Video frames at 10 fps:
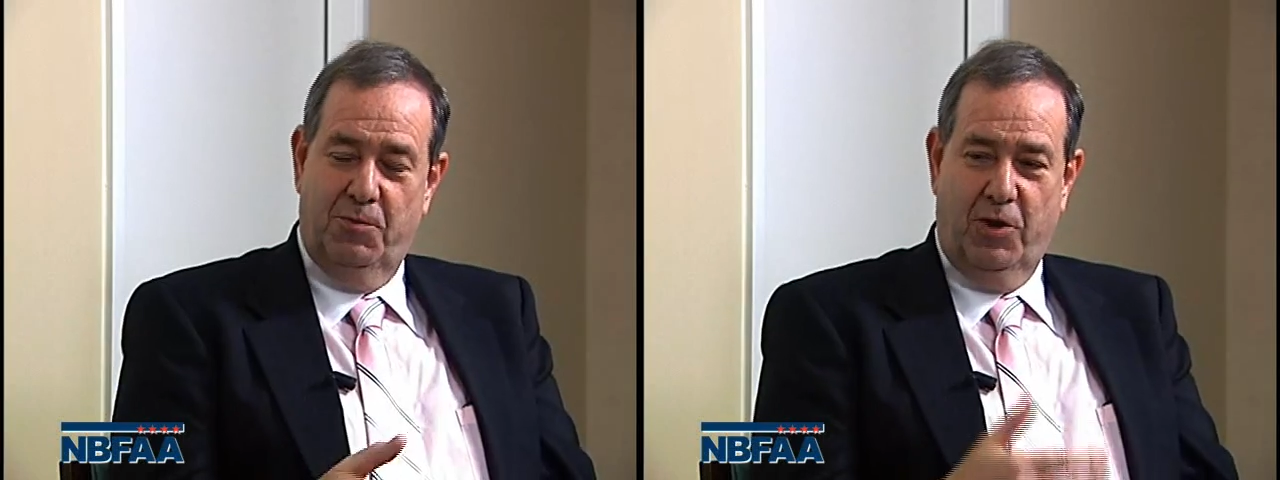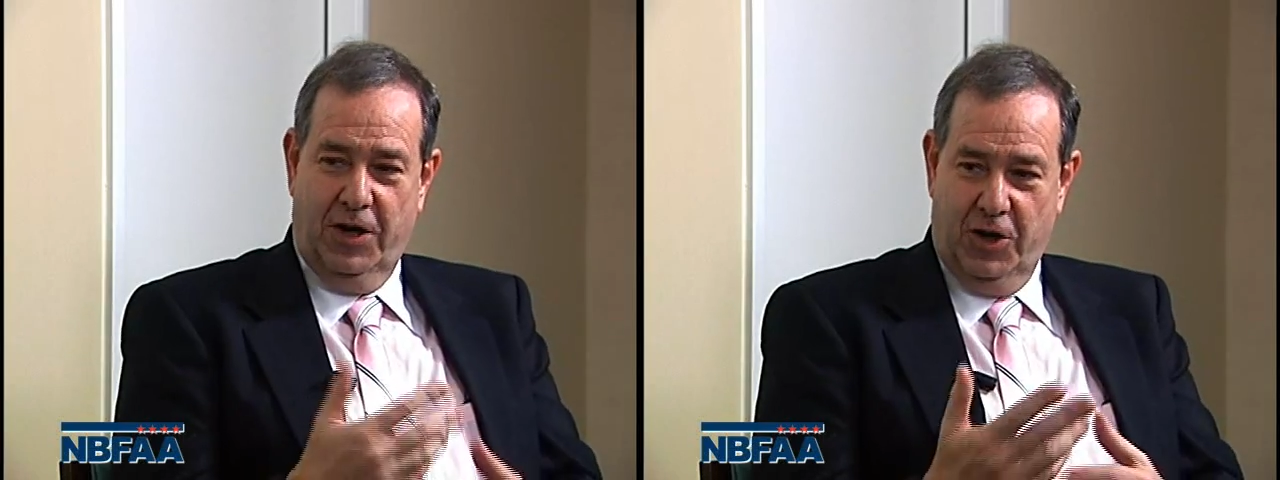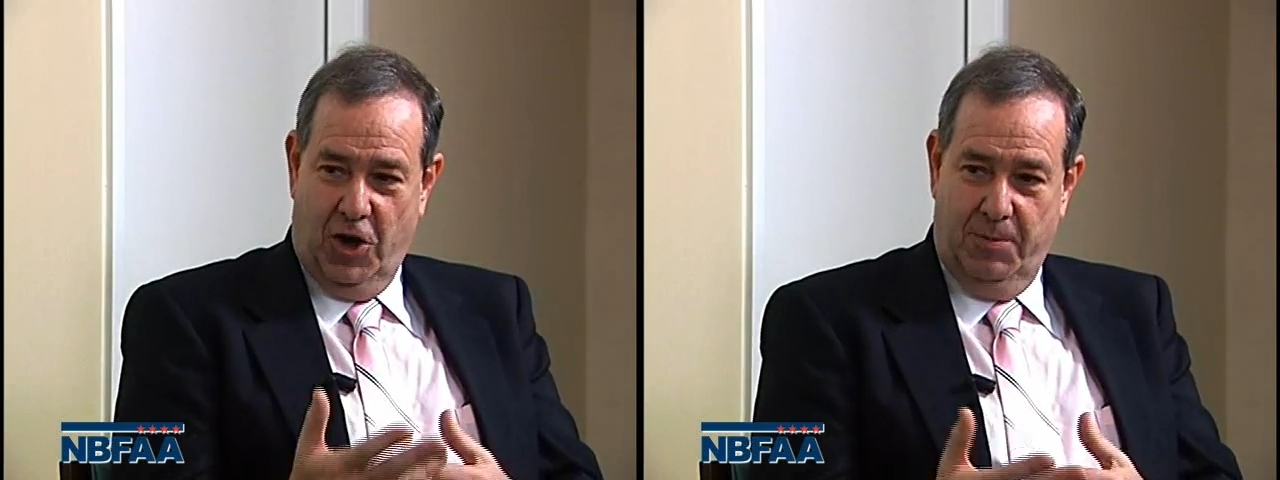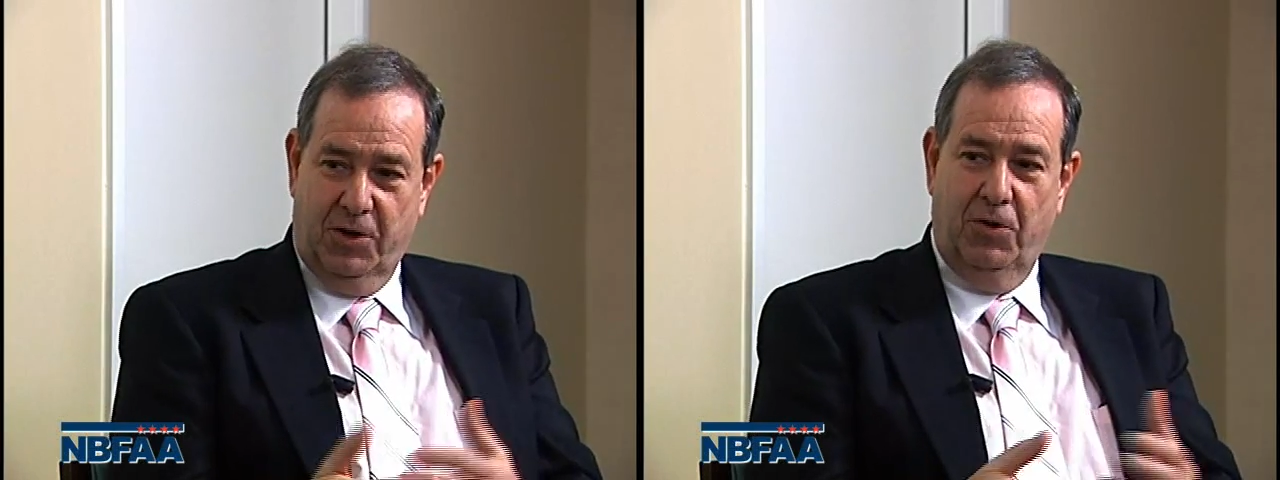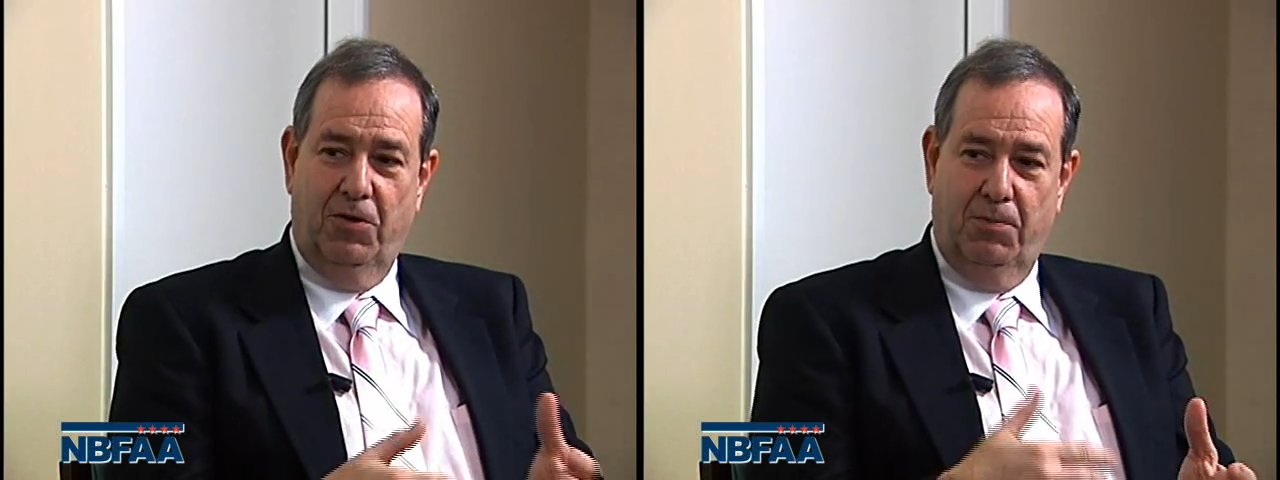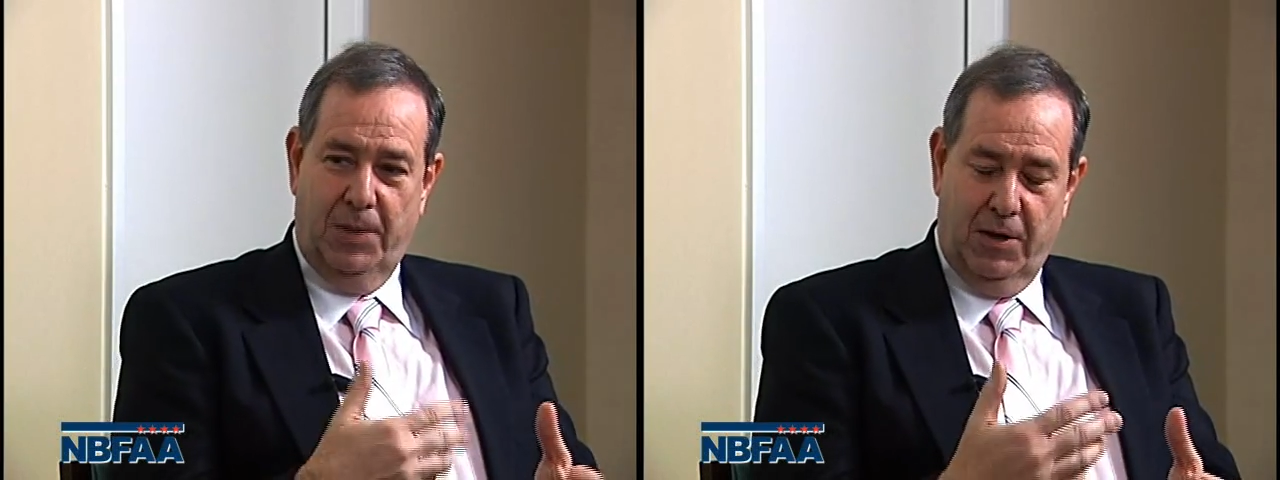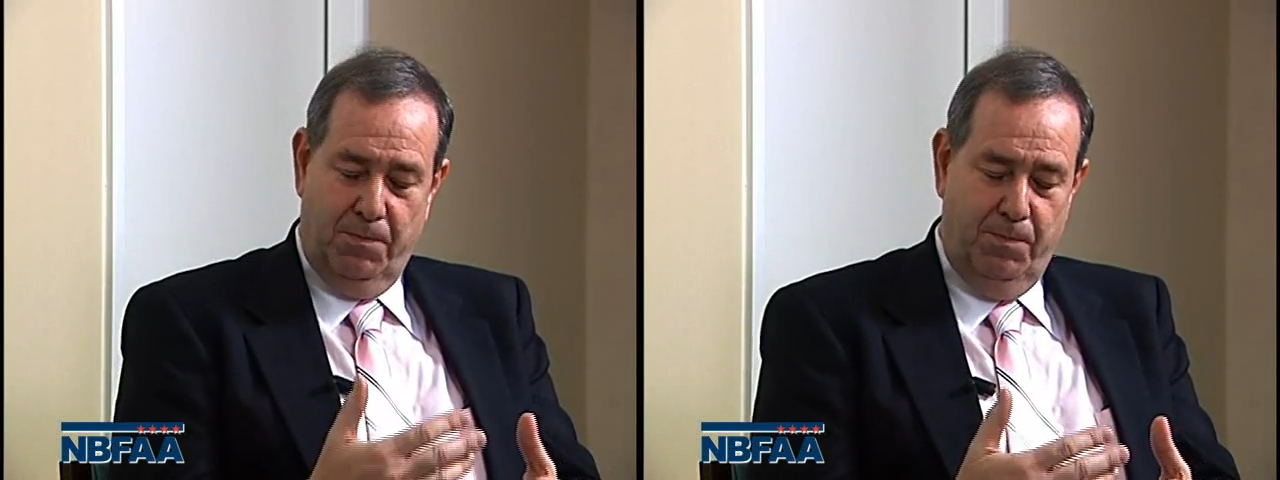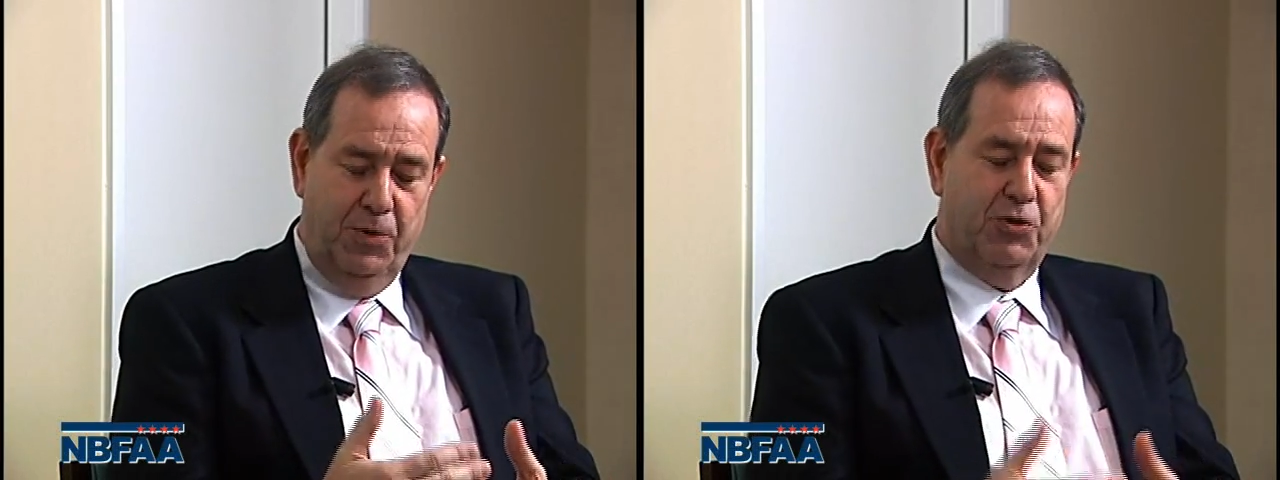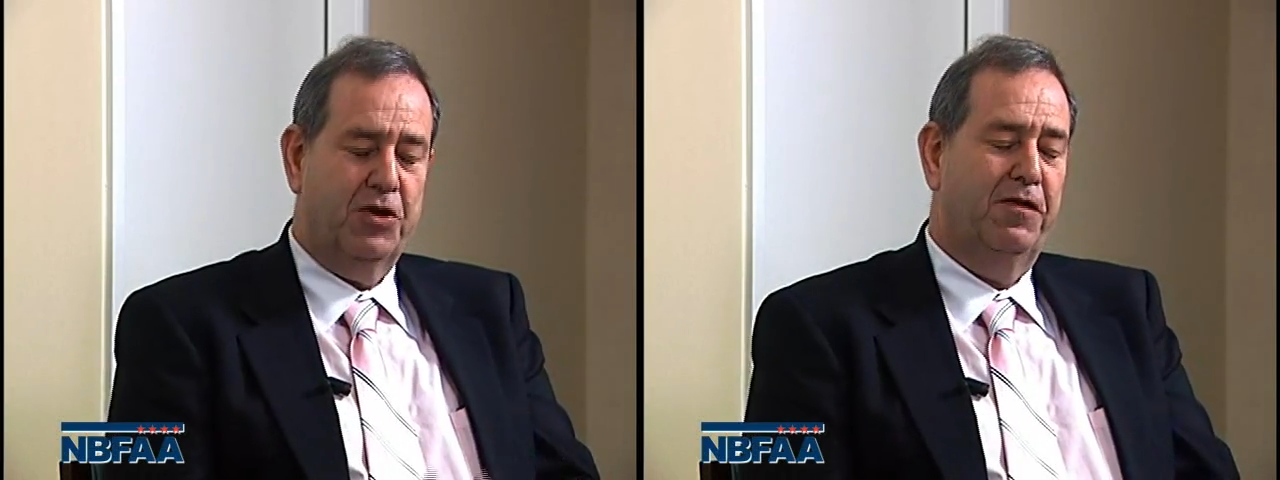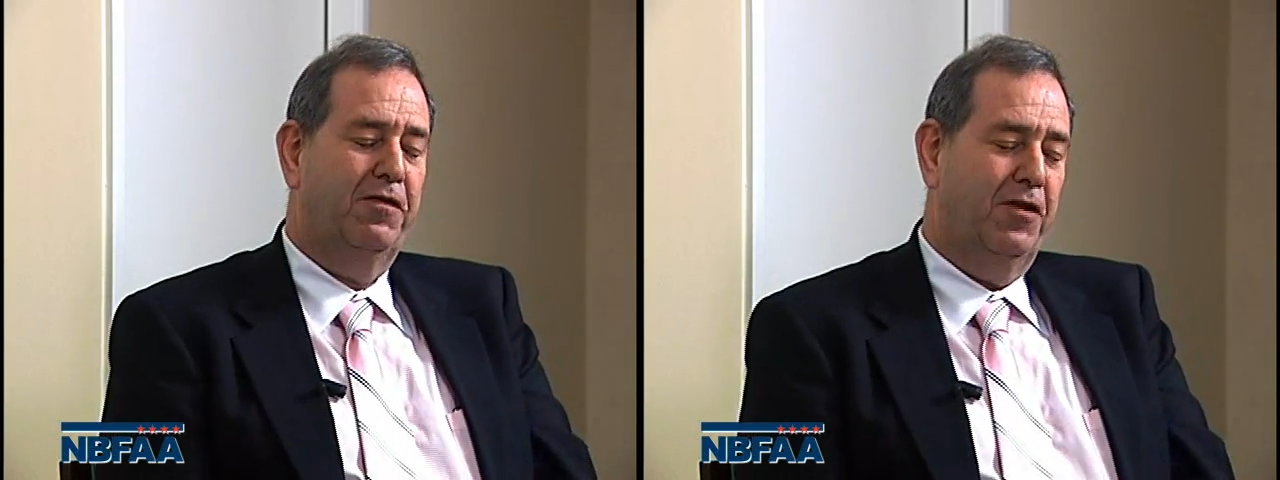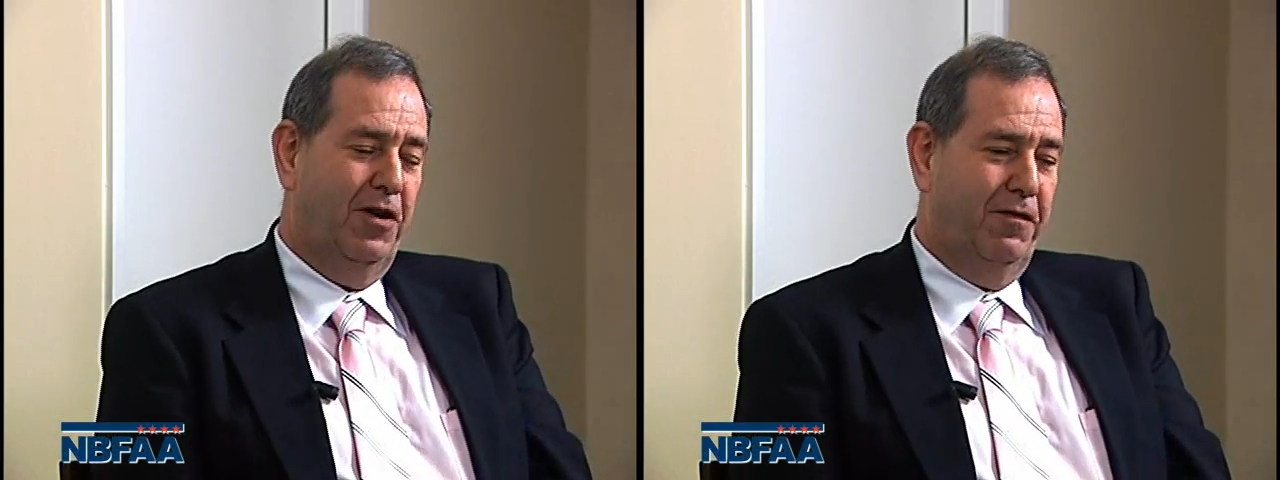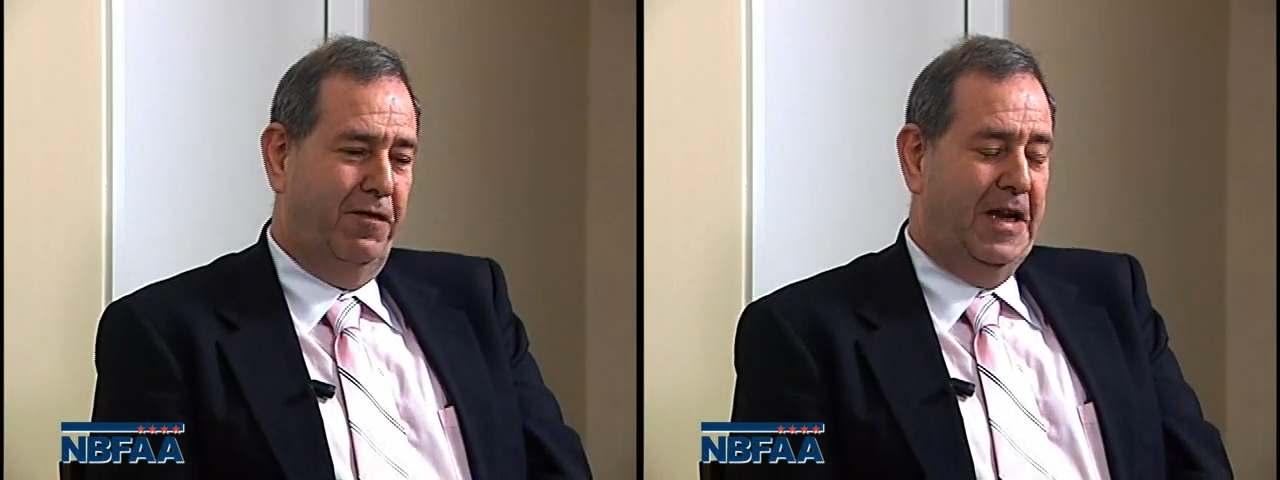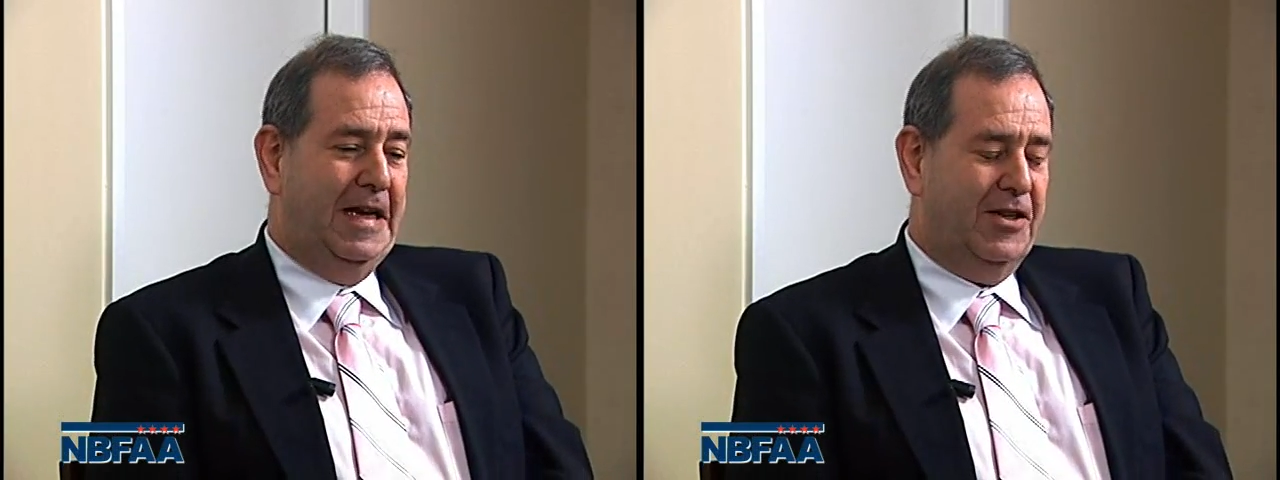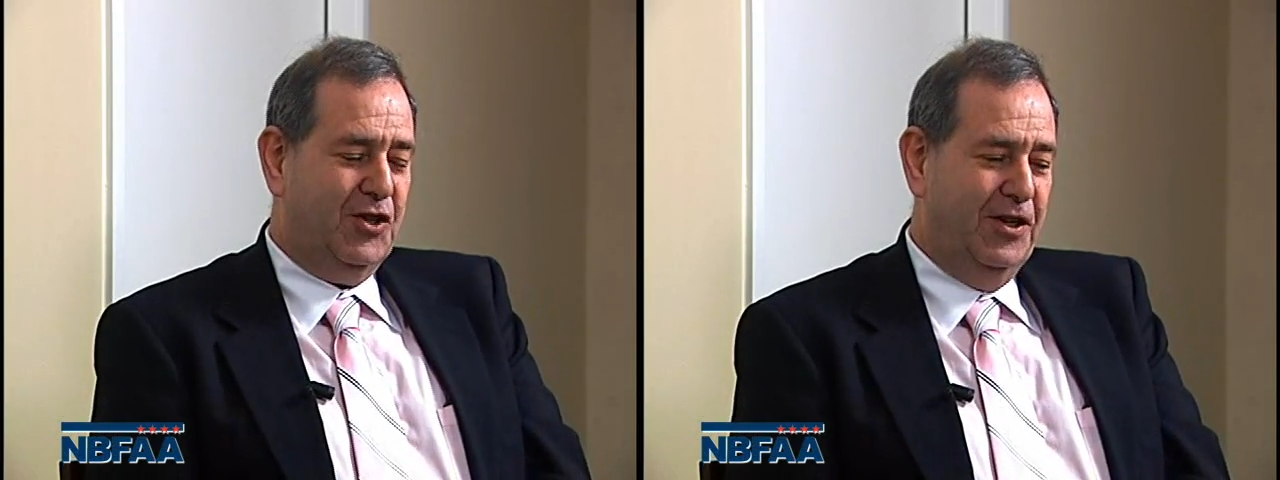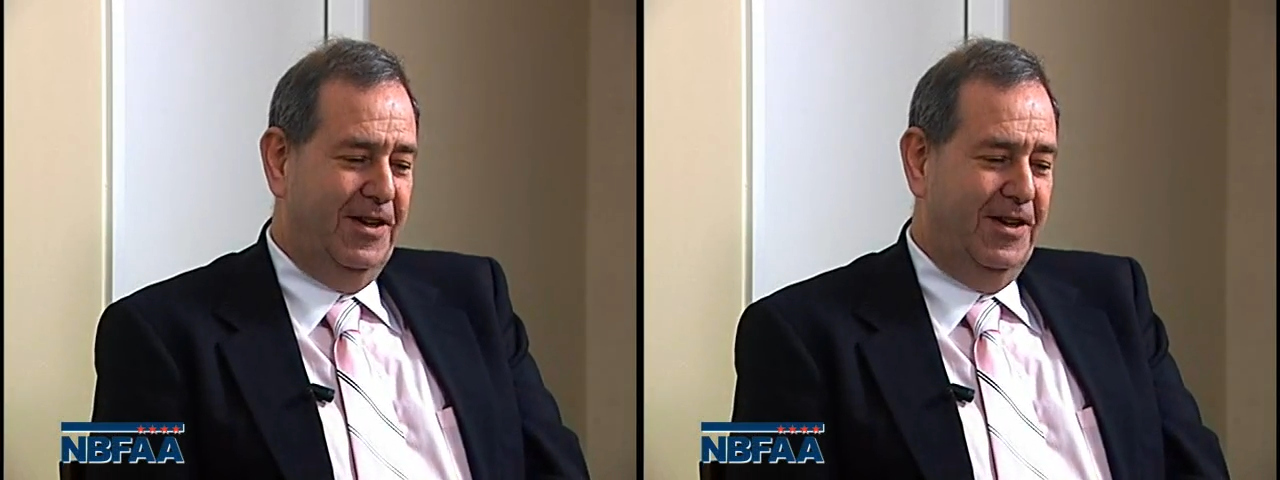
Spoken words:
more economical, better use of inks.